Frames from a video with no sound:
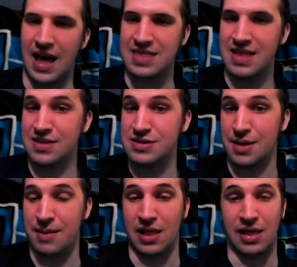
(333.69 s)
I think there's going
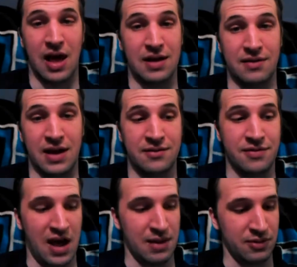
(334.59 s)
to be a lot of
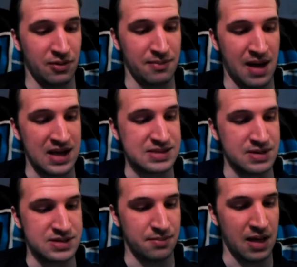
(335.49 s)
infighting between
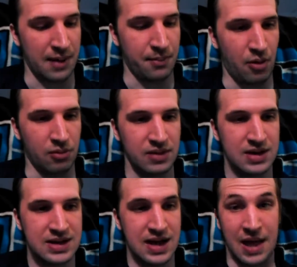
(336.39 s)
Maximus and Black Bolt.
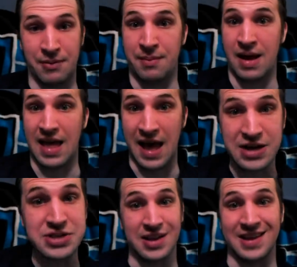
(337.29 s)
And we might
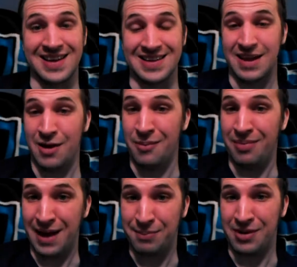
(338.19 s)
actually get to hear what
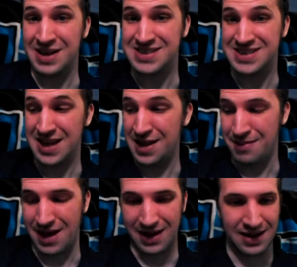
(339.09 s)
Black Bolt has to say
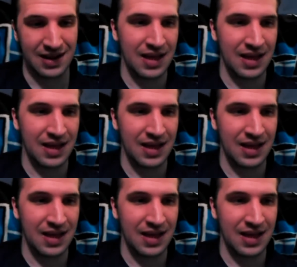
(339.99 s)
about it.